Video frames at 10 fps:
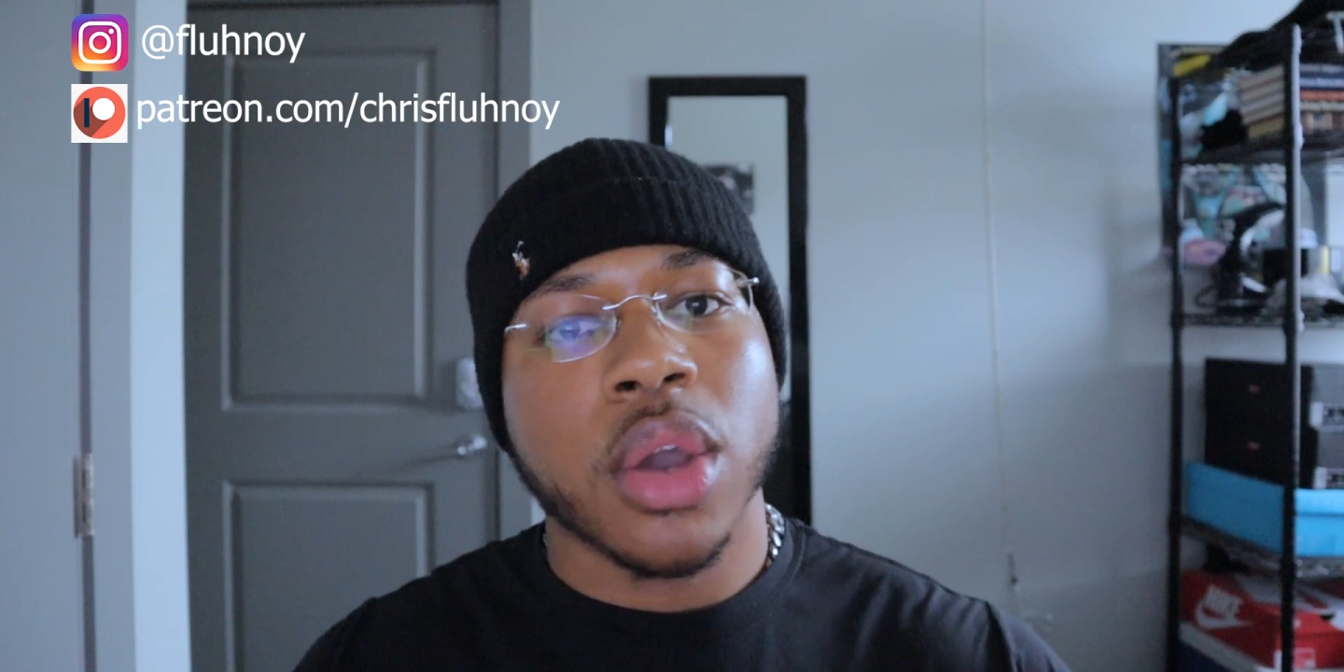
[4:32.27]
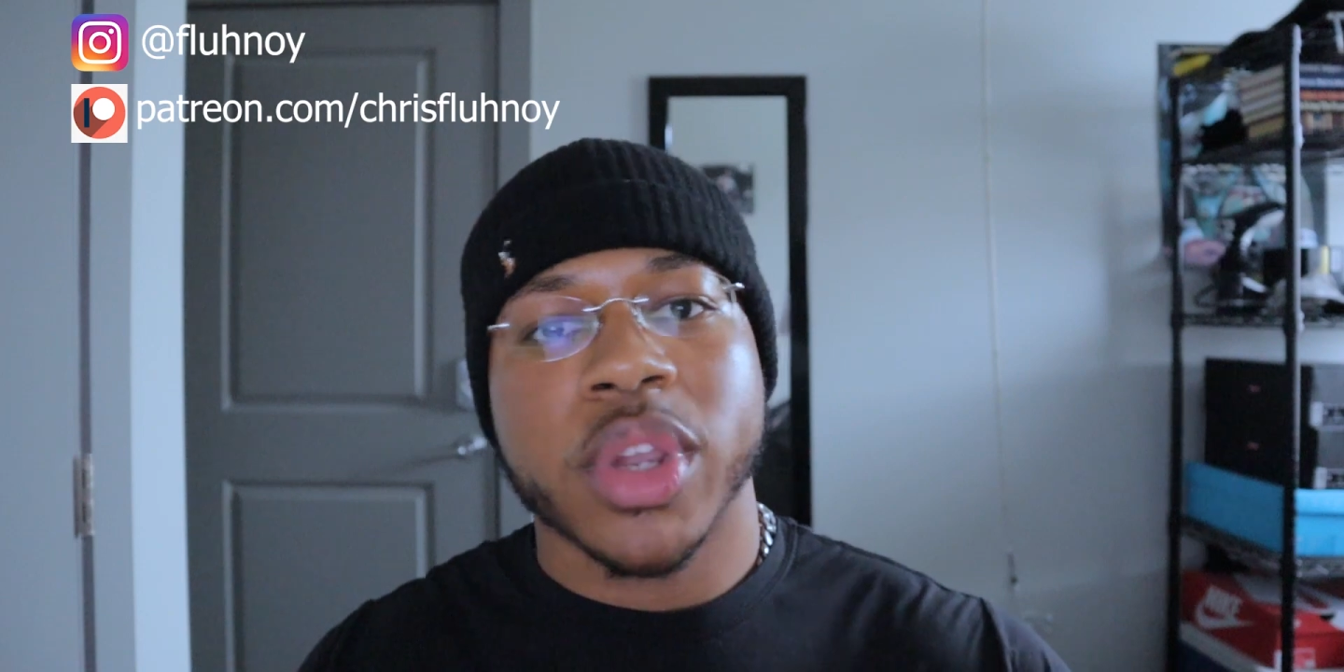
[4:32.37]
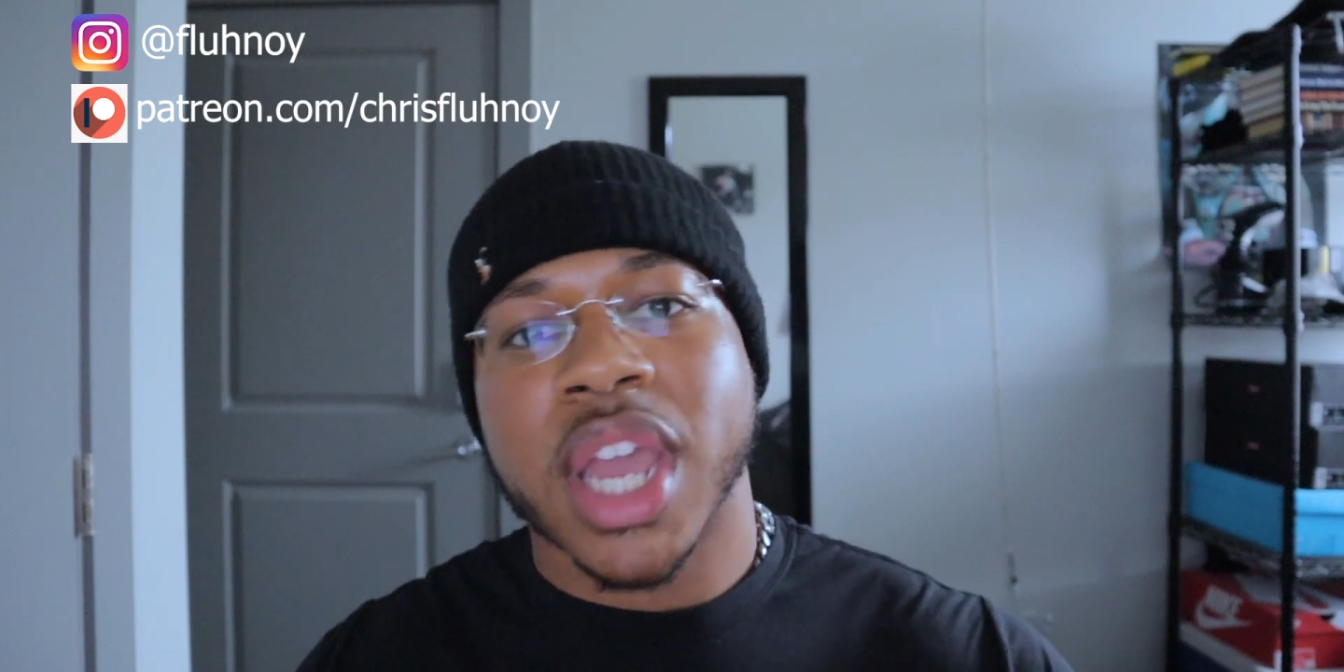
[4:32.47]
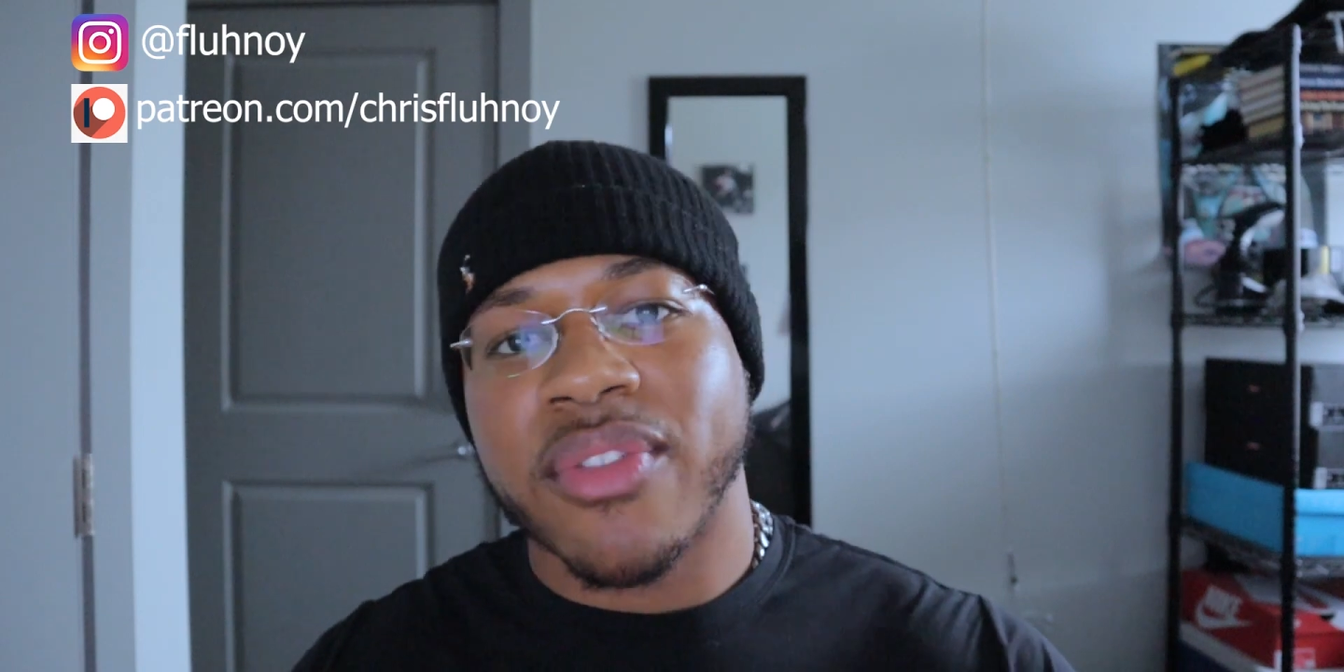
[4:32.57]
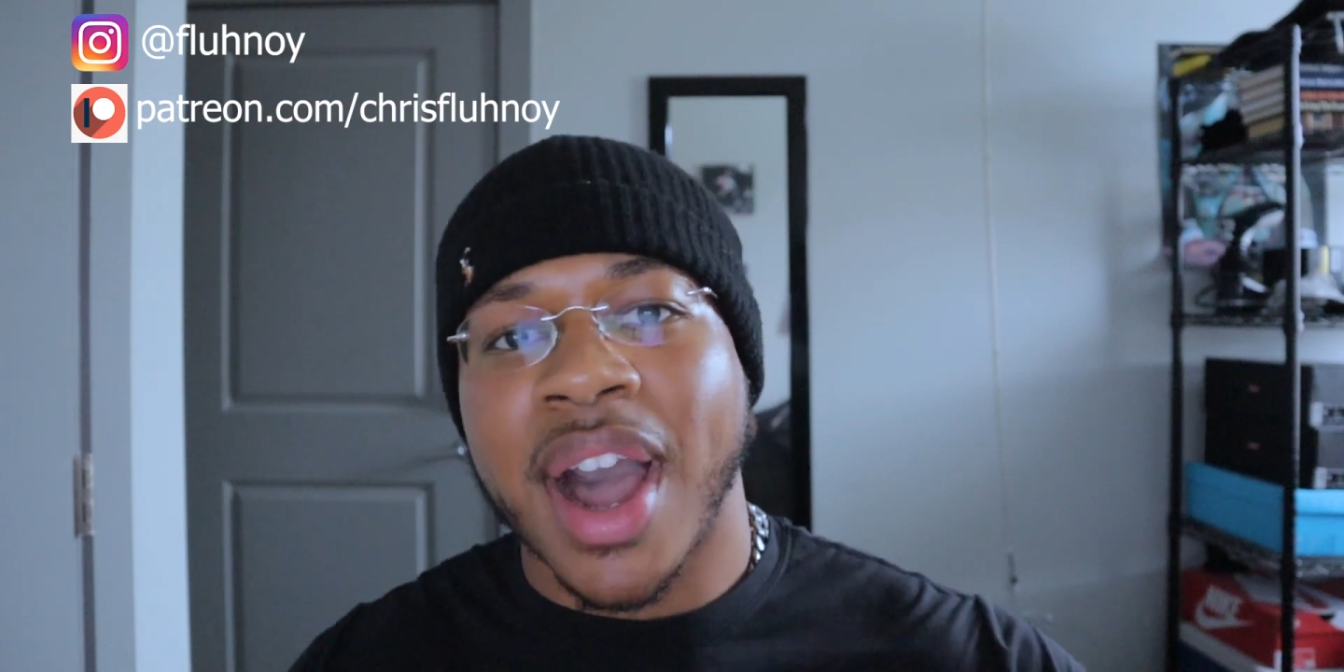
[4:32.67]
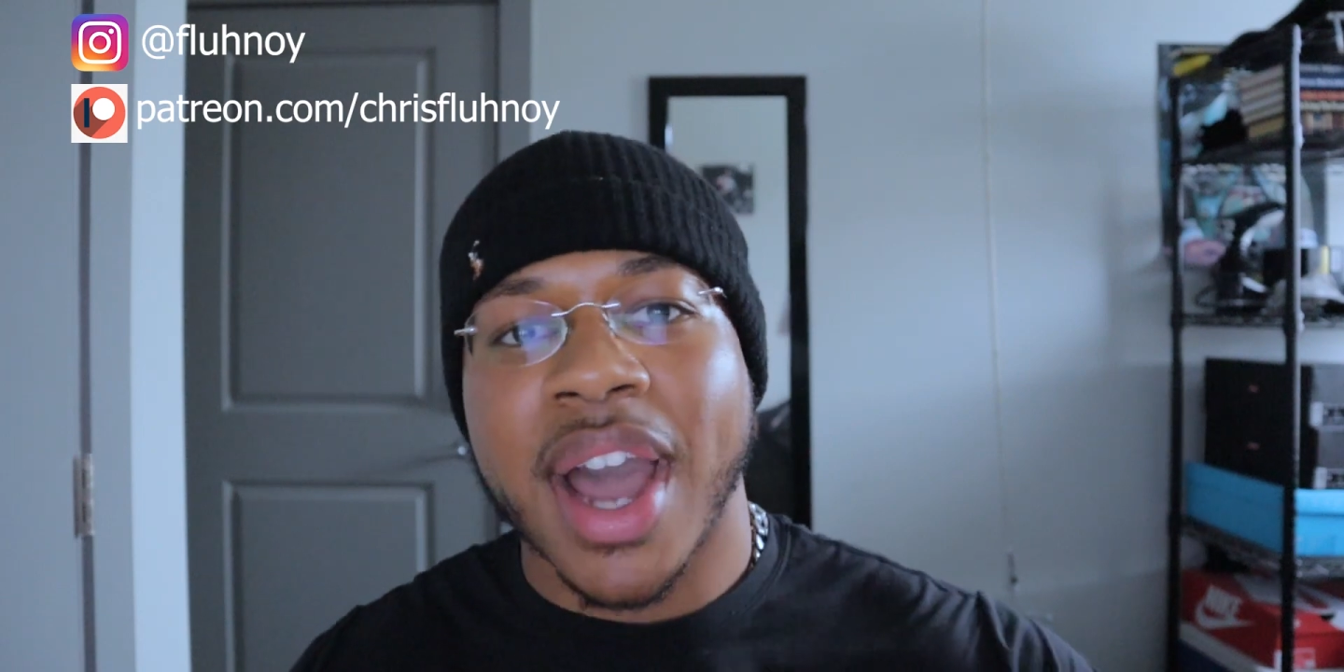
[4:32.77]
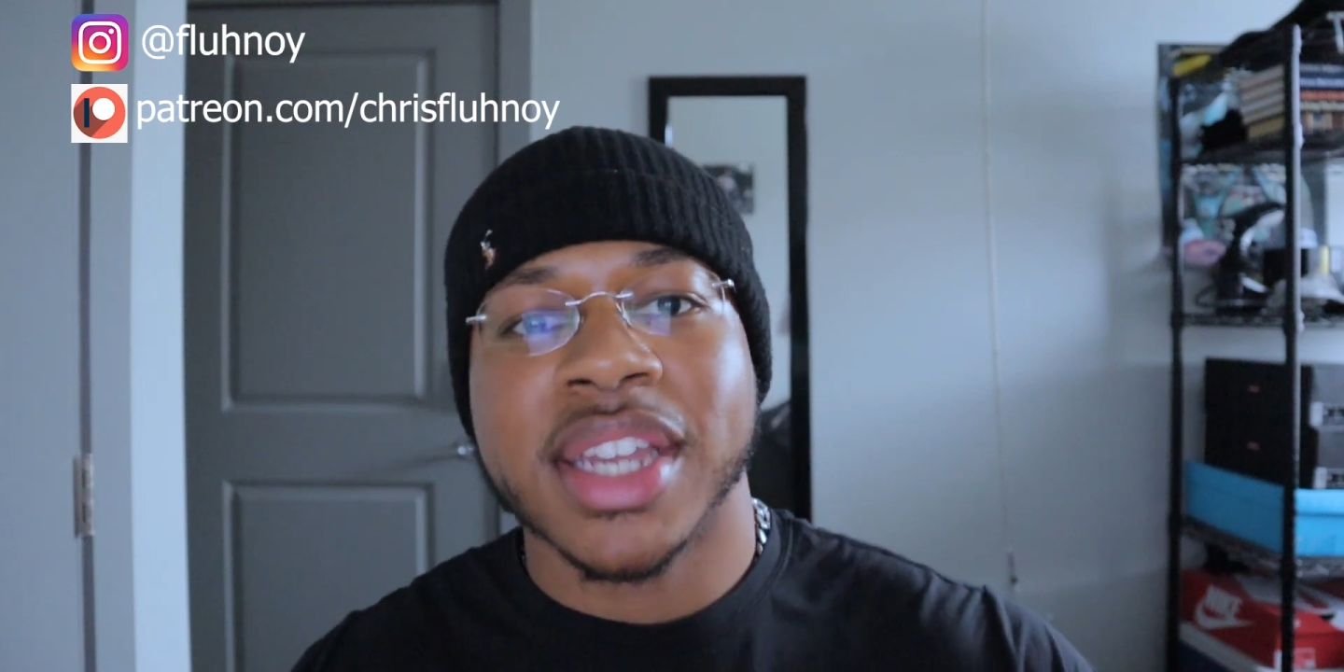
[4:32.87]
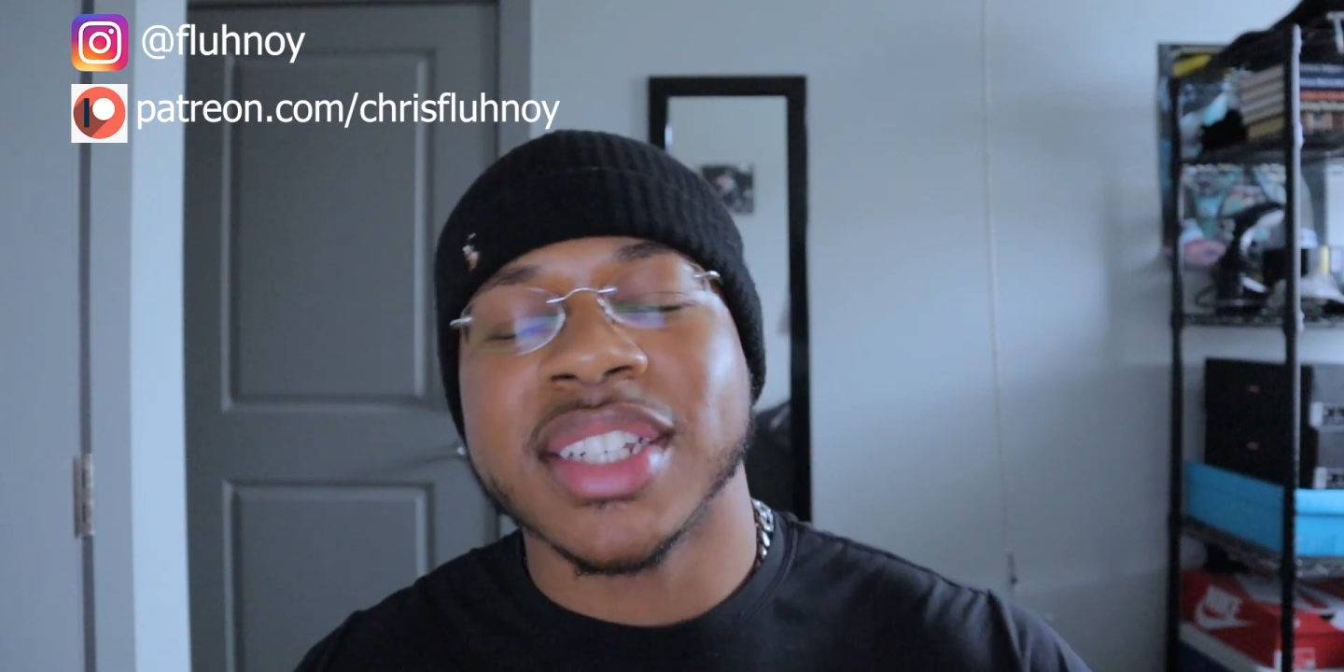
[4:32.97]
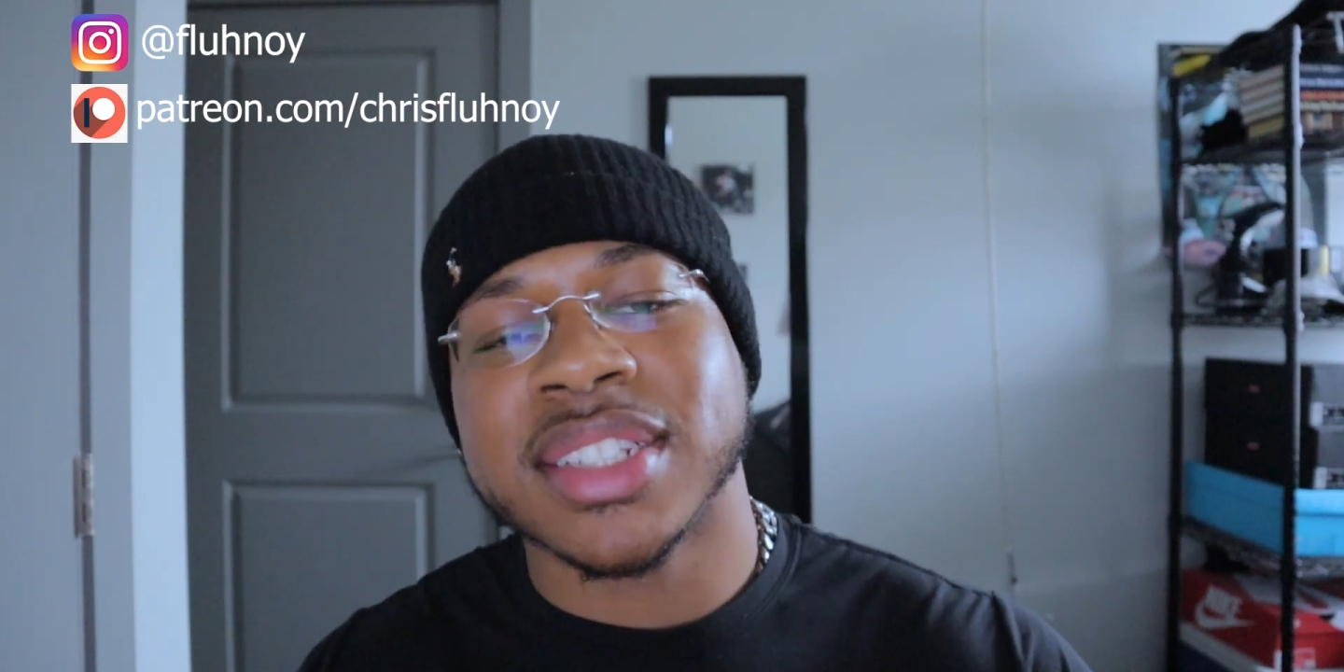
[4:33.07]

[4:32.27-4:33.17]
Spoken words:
We have a high-end